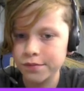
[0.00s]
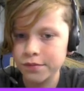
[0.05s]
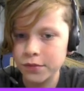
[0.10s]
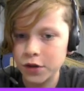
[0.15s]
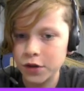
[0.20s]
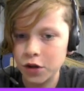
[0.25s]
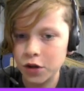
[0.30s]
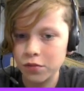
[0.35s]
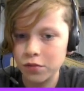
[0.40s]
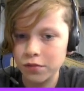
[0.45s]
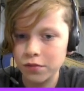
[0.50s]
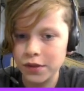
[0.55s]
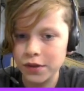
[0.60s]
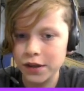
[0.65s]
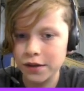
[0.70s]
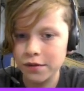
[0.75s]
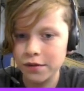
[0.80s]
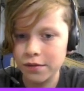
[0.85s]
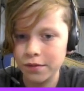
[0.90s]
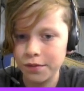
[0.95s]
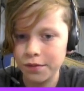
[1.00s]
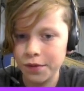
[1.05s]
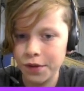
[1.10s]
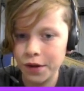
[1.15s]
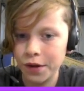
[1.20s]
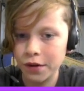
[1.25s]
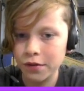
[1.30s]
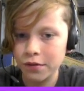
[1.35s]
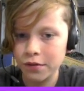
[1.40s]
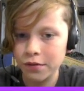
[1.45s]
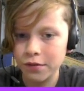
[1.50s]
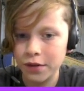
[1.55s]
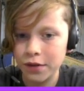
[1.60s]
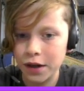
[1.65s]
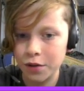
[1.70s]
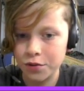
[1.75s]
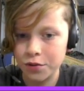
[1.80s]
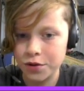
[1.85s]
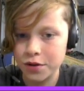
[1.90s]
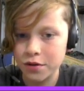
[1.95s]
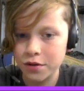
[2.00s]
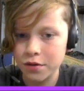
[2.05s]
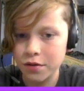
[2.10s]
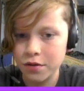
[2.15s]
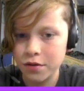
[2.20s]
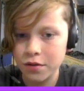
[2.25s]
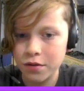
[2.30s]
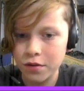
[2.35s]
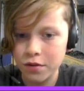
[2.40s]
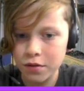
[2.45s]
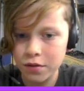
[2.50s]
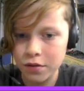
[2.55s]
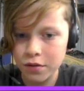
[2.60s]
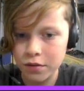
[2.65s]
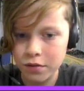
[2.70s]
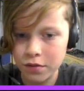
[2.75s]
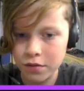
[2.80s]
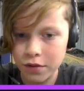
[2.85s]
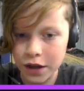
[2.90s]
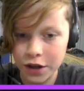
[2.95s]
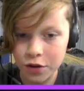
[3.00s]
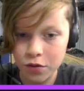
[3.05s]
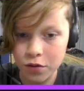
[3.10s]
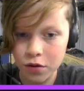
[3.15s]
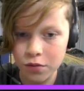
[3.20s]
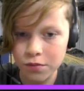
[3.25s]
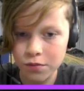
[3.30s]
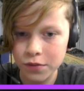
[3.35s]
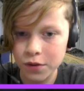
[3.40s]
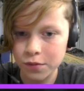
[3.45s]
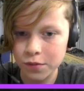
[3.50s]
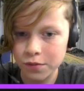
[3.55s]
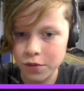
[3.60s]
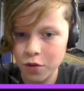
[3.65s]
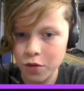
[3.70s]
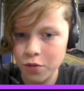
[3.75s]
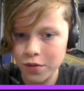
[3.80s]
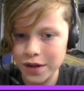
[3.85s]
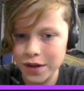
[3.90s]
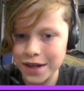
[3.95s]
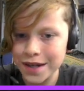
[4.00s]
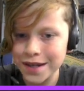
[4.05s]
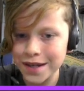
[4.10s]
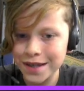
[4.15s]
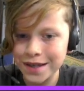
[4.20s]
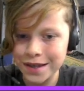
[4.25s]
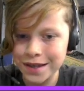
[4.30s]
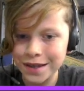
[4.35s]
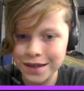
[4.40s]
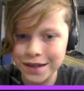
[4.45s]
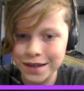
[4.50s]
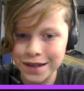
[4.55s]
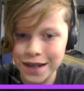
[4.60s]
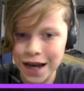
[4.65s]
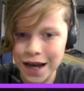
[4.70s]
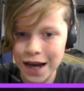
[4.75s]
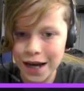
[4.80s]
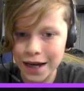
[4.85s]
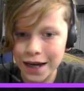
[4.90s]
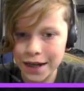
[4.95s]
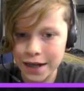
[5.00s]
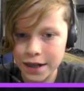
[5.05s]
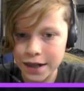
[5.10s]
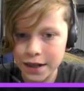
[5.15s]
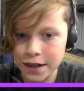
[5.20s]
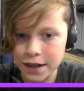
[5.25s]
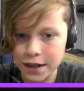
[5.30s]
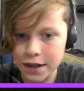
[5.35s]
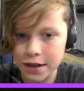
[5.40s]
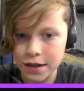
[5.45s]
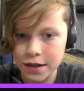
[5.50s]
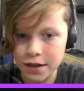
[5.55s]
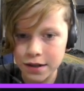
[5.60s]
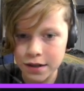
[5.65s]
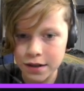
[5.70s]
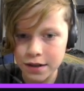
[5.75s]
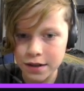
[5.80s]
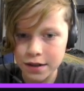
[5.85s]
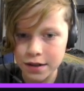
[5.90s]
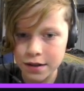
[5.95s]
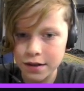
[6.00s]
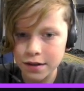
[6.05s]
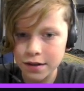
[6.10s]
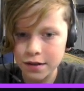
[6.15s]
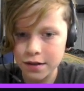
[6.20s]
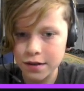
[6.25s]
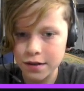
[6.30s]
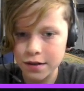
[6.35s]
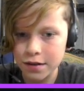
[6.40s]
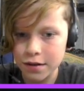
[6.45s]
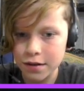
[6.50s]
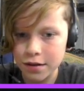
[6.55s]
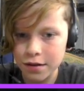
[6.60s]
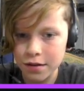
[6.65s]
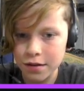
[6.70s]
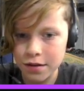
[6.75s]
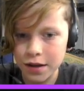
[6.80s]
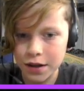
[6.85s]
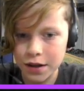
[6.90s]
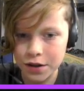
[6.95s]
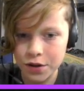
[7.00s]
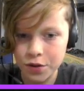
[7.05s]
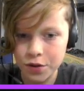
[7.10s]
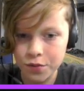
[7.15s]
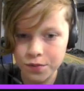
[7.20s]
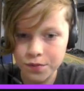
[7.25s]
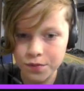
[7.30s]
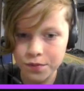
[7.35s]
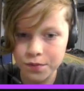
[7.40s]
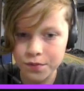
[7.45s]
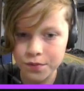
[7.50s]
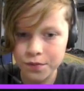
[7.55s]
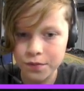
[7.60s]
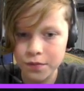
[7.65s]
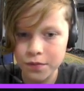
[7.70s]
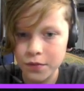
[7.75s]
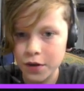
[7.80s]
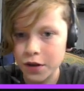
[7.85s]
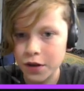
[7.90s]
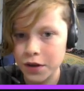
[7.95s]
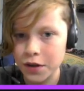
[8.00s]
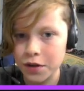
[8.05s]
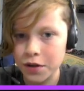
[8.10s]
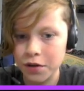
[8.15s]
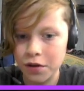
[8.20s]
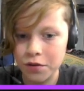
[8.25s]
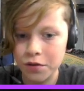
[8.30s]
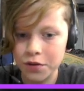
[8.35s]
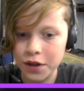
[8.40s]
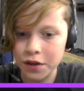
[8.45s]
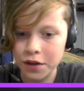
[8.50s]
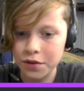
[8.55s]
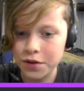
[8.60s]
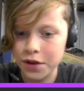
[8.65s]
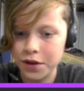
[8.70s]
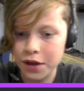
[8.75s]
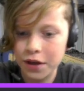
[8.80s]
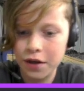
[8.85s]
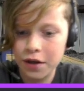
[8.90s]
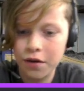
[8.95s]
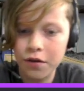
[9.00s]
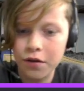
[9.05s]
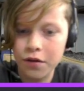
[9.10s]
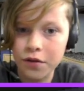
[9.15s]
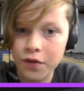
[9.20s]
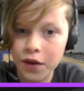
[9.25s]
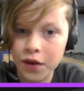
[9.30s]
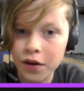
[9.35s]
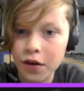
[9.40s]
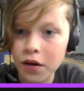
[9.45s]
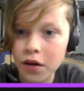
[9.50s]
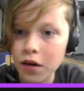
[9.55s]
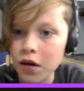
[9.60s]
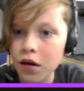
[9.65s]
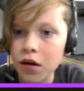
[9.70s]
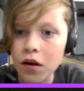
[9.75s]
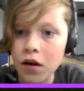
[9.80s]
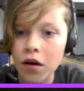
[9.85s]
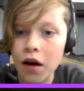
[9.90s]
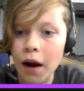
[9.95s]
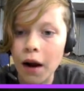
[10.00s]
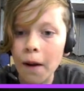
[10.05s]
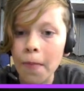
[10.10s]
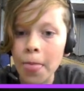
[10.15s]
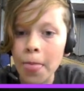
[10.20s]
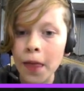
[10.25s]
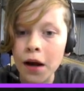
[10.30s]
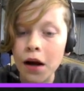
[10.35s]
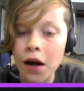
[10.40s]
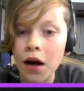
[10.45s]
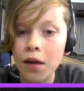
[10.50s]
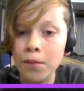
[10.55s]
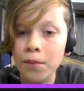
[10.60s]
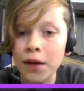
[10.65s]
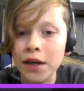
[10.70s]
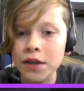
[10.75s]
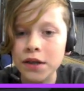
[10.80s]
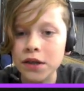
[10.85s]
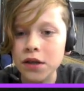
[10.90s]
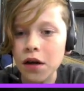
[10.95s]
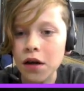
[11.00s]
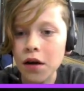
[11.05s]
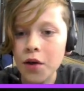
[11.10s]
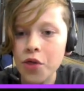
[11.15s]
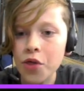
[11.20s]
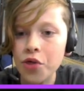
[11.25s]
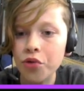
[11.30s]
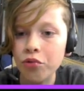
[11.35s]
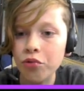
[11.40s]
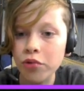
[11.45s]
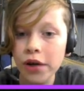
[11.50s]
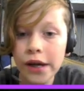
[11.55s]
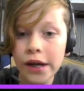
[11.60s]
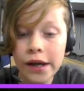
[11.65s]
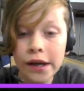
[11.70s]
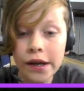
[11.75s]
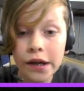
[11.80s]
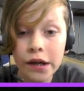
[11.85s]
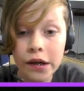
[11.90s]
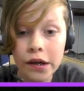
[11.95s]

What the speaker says: Go in the house. Thank you. Oh, no. Go inside. Thank you. Your little tail's sticking out. It's fine. Okay. I saw three.